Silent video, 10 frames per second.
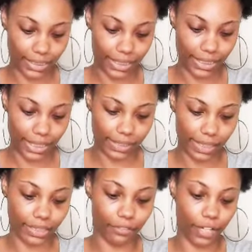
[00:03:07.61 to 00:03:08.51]
This is
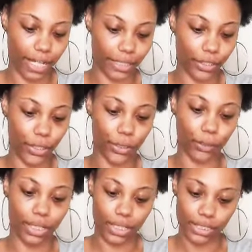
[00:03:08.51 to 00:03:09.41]
a defining curl
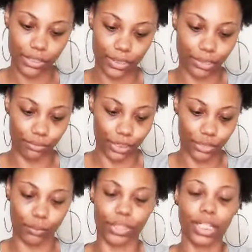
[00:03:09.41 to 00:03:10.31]
custard
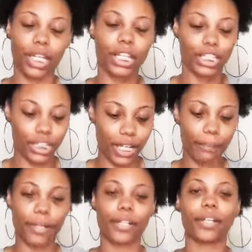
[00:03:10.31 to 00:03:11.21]
enriched with shea
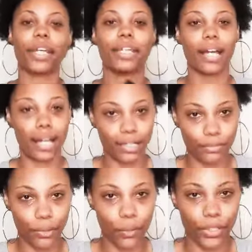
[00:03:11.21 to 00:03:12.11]
butter and olive
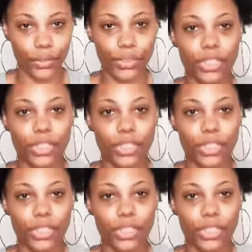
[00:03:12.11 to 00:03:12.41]
oil.